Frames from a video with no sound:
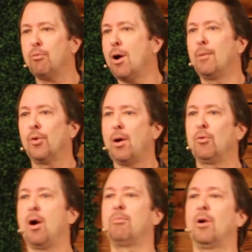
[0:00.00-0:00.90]
brah, brah,
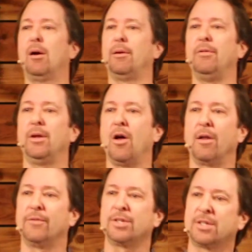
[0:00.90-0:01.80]
brah, brah. And then all
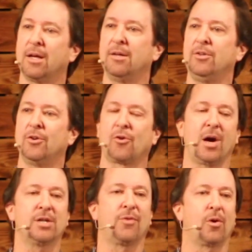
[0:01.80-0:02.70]
of a sudden, you know,
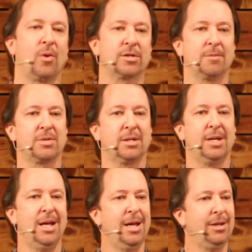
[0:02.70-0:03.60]
Christ's Father walks up and says,
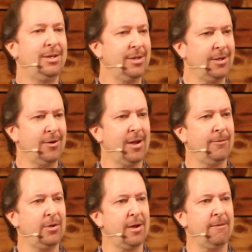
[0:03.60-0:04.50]
you know, have
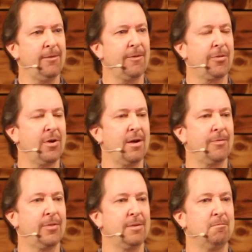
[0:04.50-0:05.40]
you ever
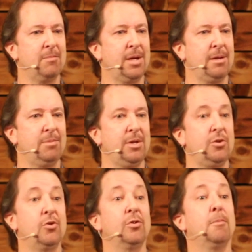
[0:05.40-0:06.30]
thought that maybe
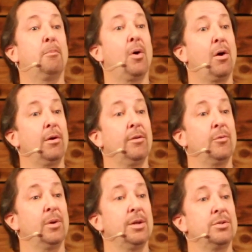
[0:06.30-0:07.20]
you're a part of
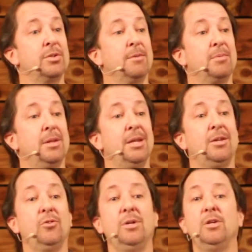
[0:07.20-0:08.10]
the relationship and that
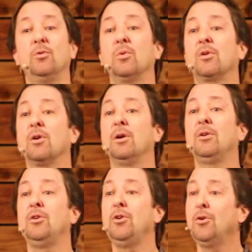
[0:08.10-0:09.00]
you need to work on
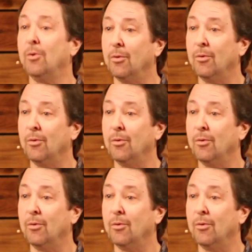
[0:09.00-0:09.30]
you?